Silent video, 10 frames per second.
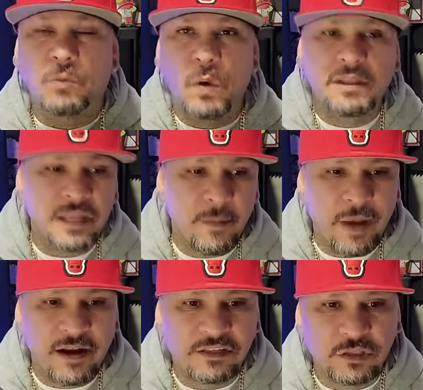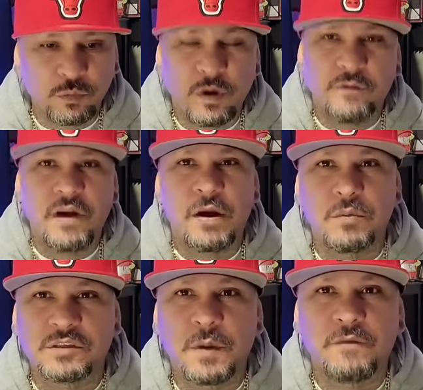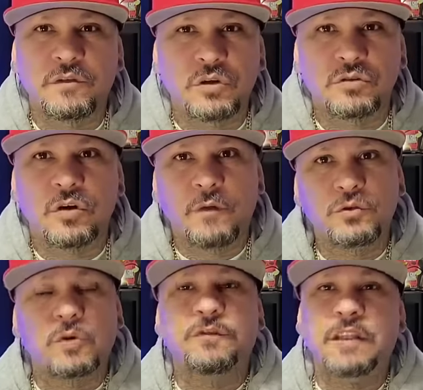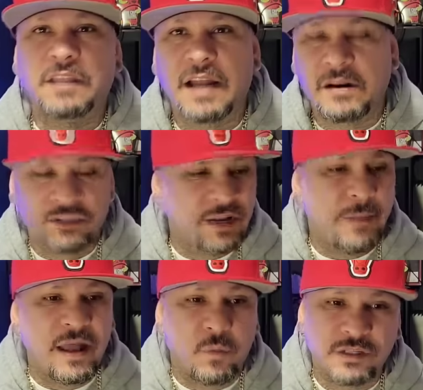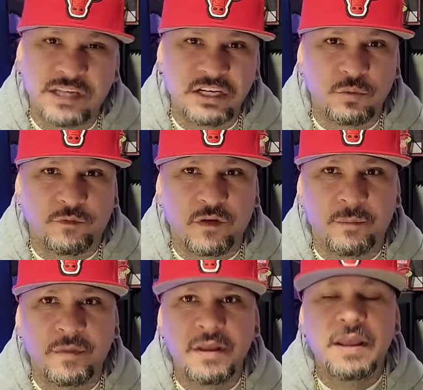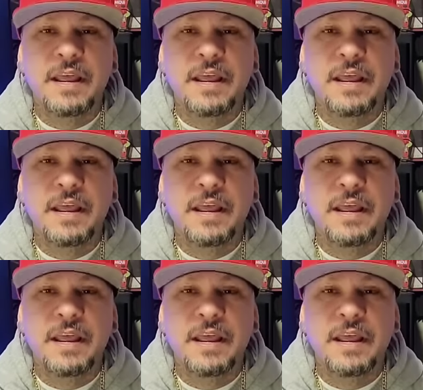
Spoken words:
And one thing about us is we're very respectful towards veteranos. Didn't matter what side you were from.